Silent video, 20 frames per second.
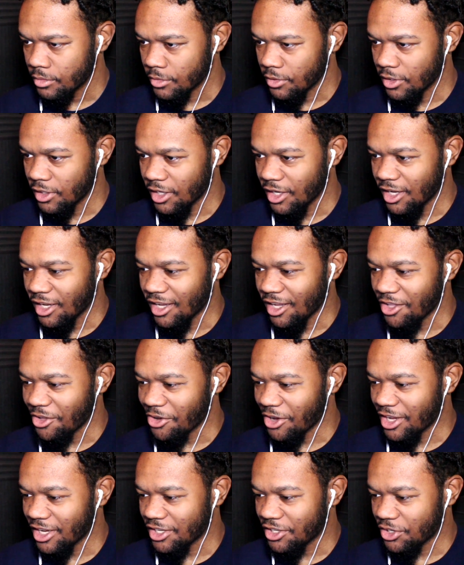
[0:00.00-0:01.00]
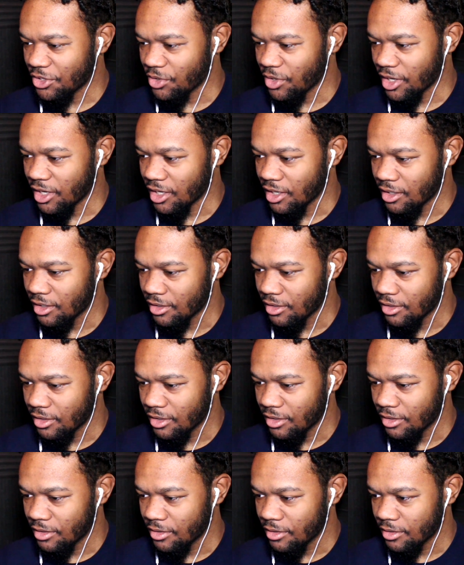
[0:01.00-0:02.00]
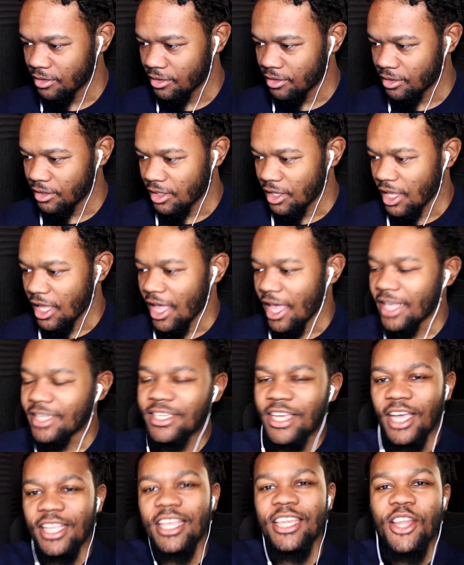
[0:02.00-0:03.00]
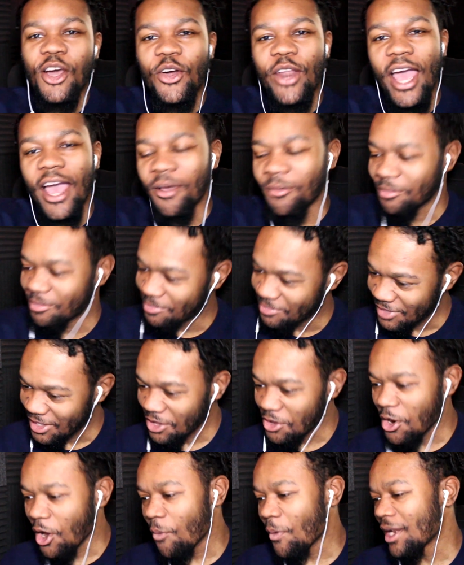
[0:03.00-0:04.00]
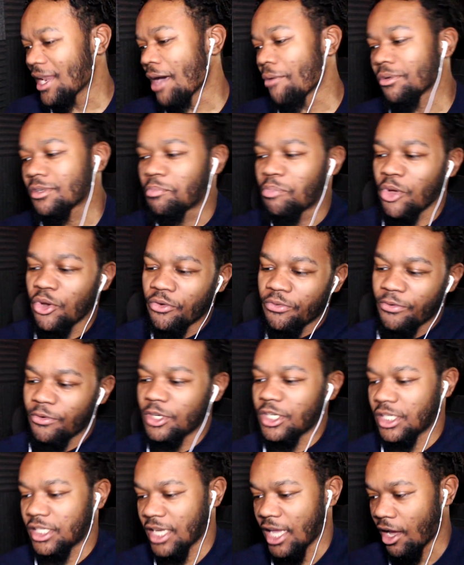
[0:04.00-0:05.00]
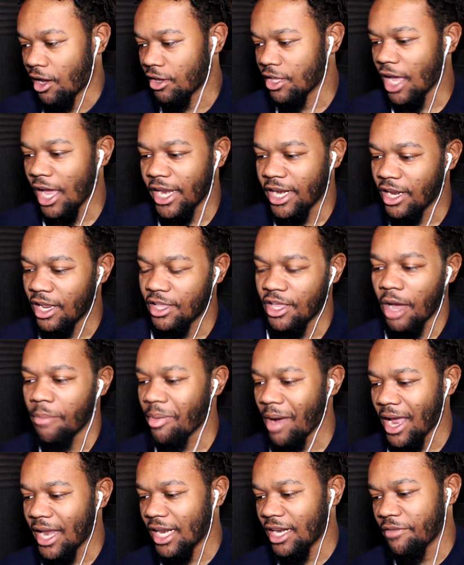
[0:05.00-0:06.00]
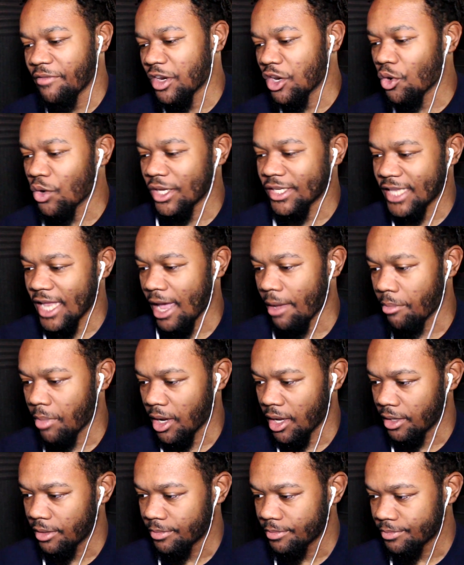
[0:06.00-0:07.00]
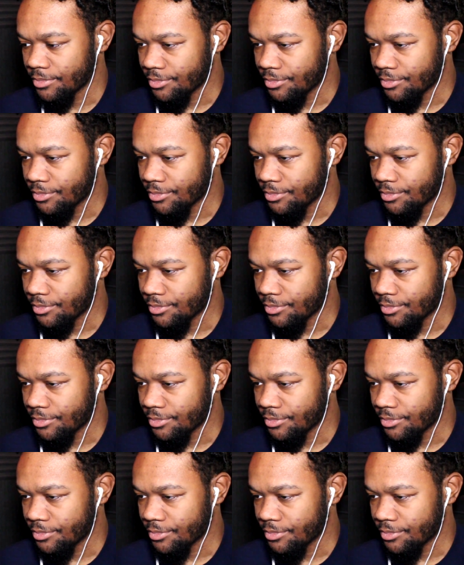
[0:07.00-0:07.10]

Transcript: Uh, you're a good shooter. It's good to know that. You know what? That was beautiful just now. Y'all probably didn't even notice that, but.